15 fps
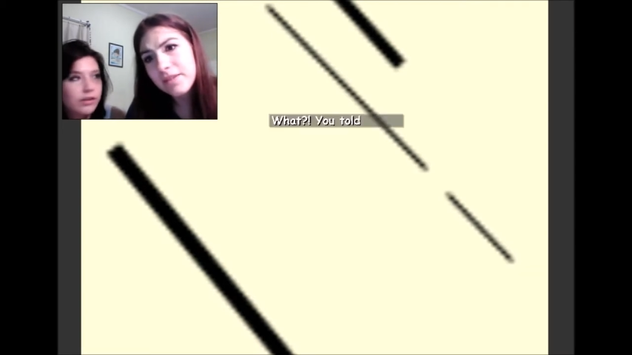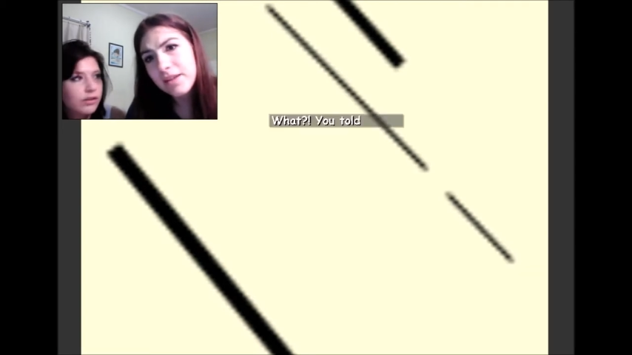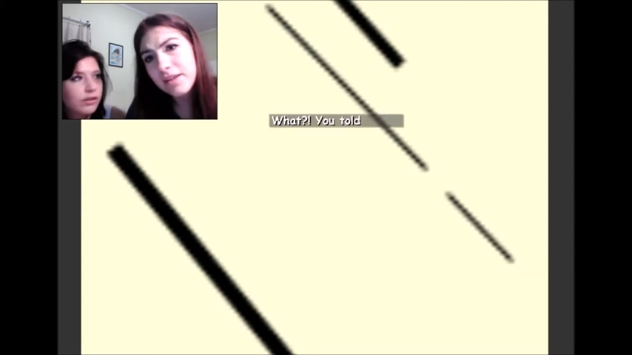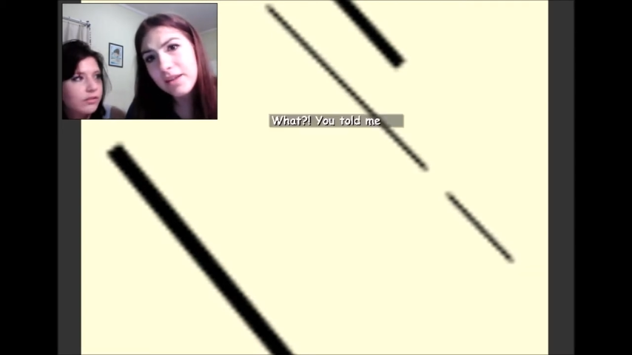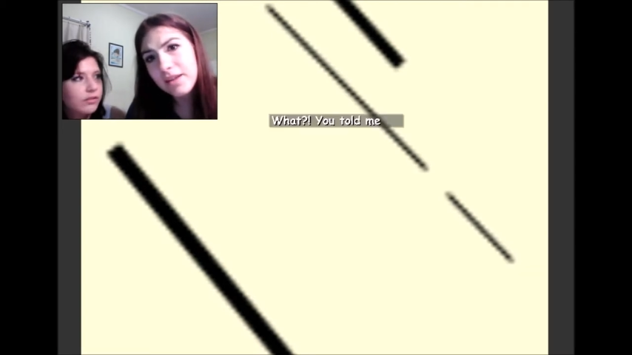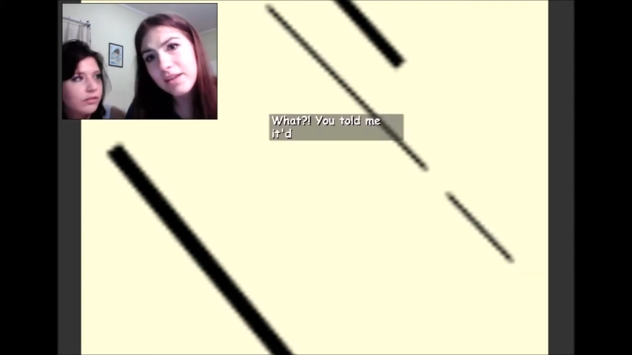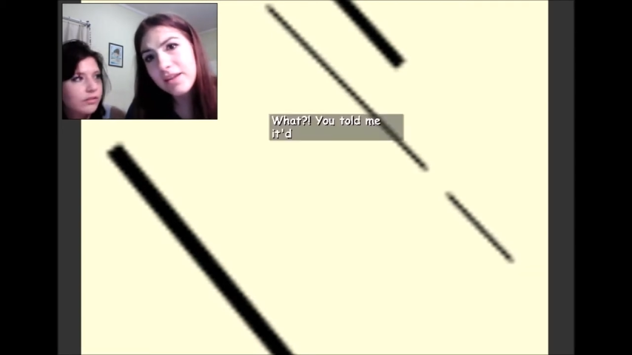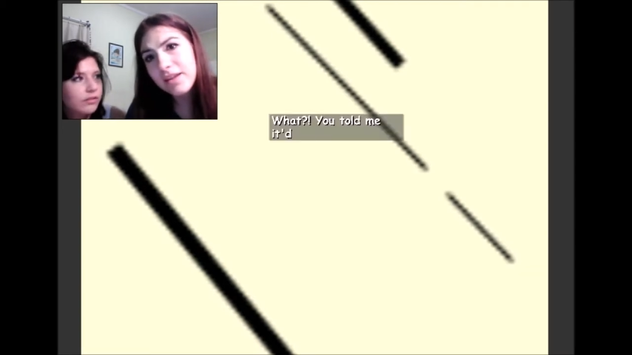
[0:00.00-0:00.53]

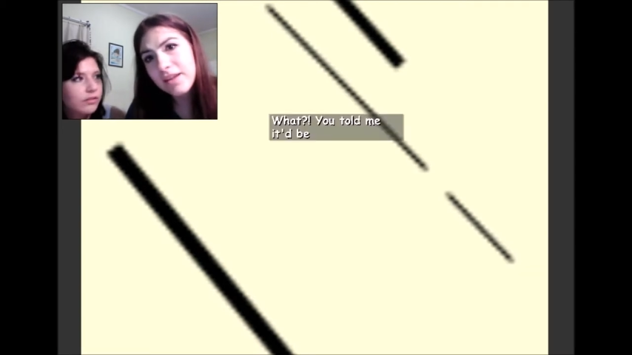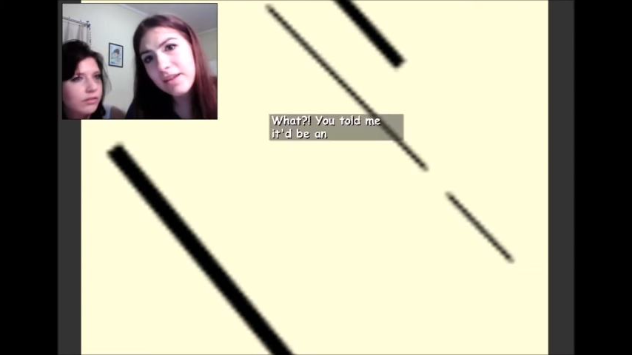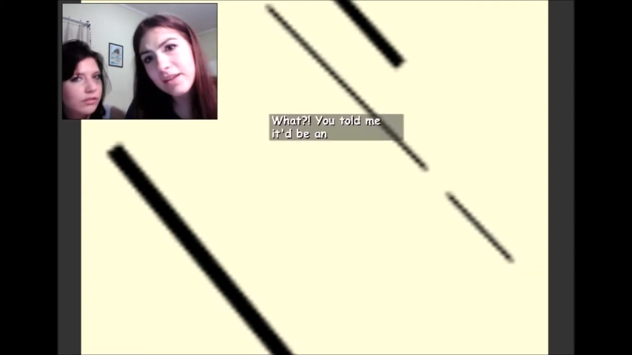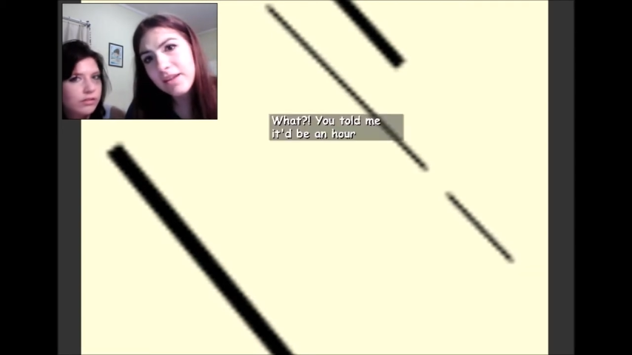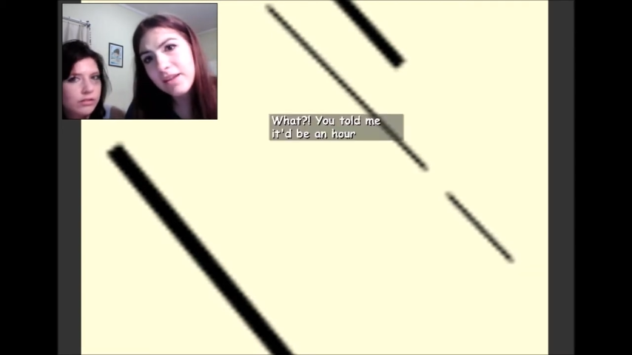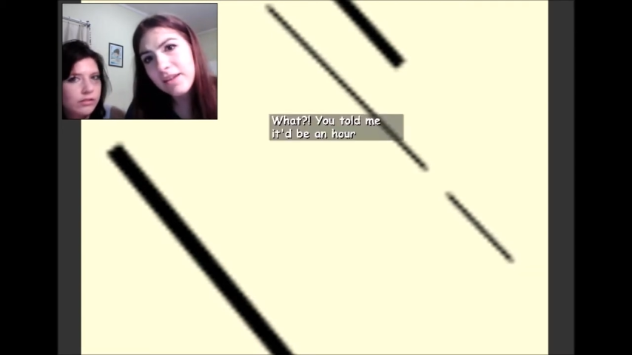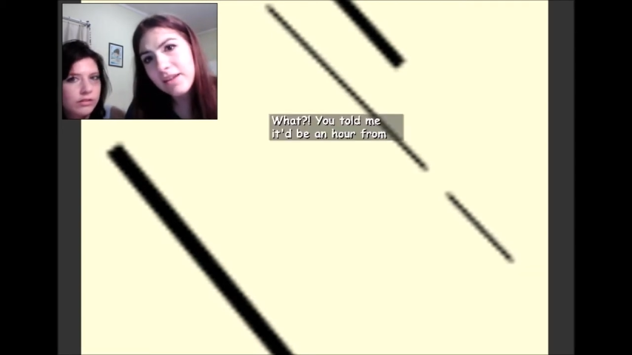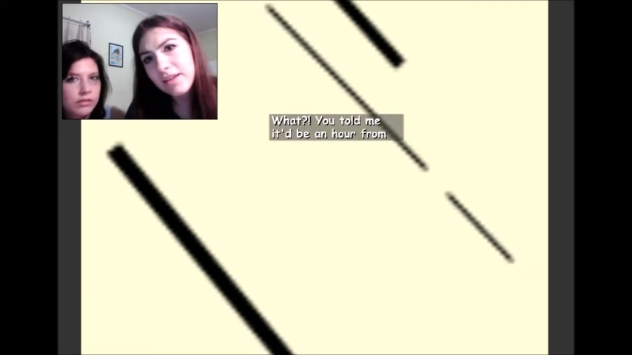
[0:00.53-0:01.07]

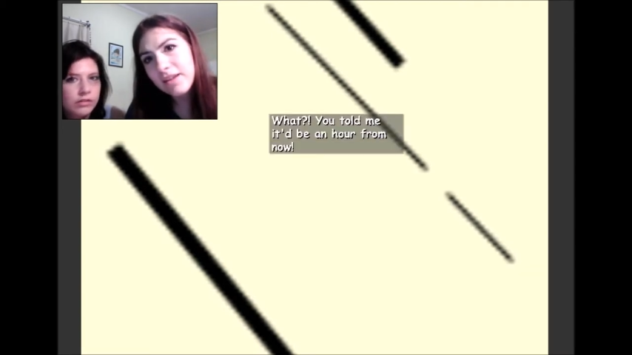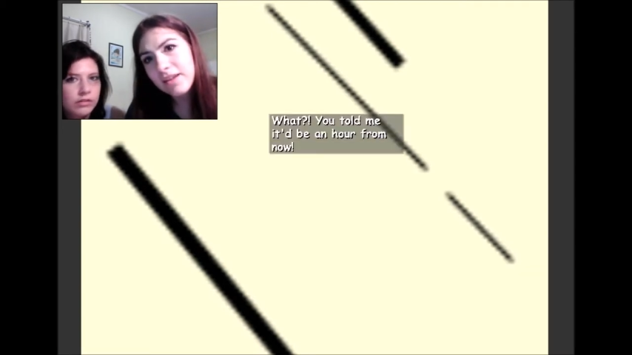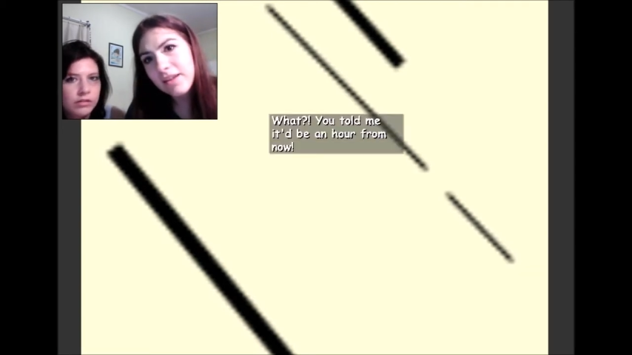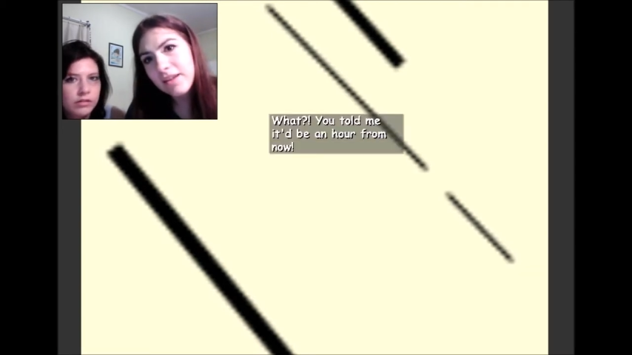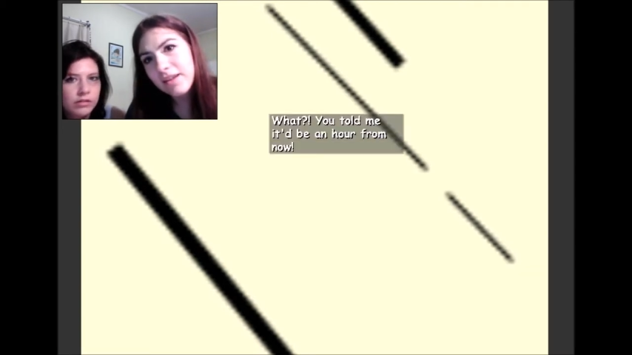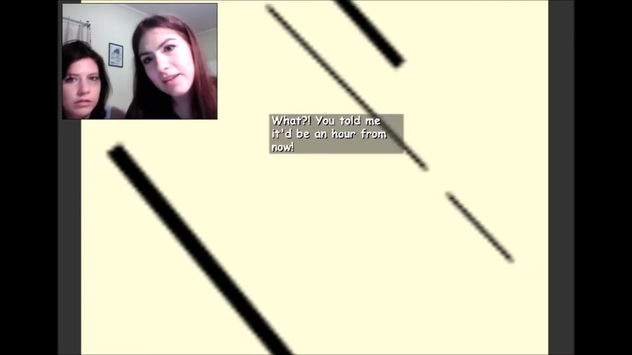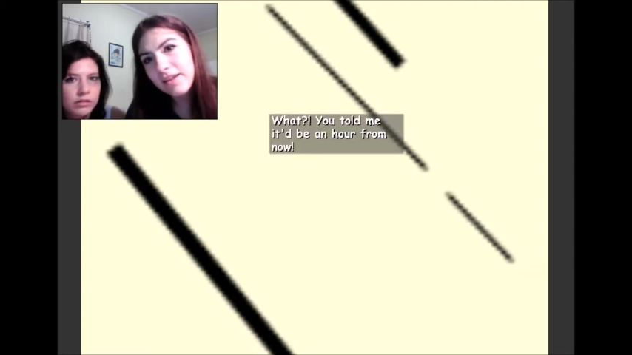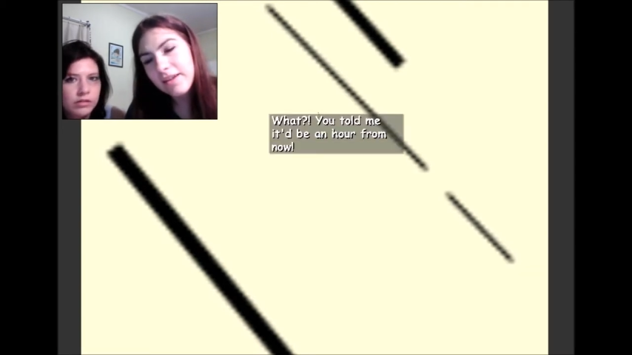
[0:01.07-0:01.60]

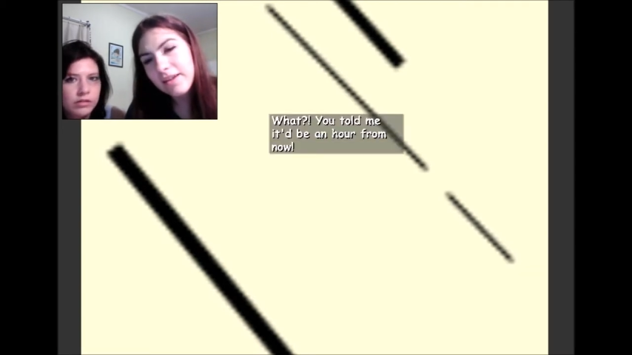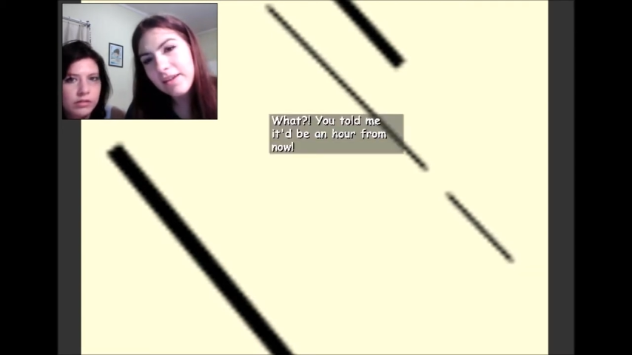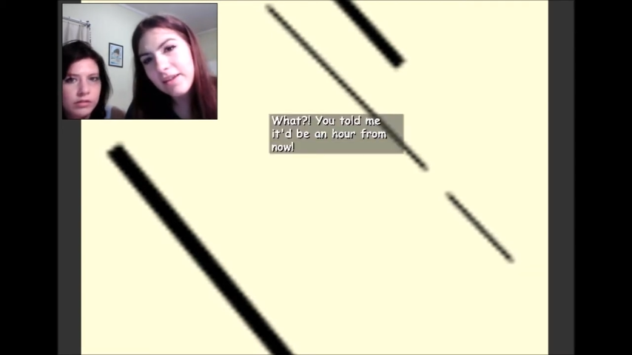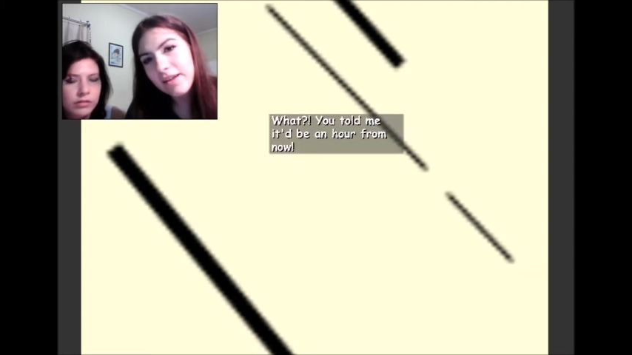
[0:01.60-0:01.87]
Nobody speaks.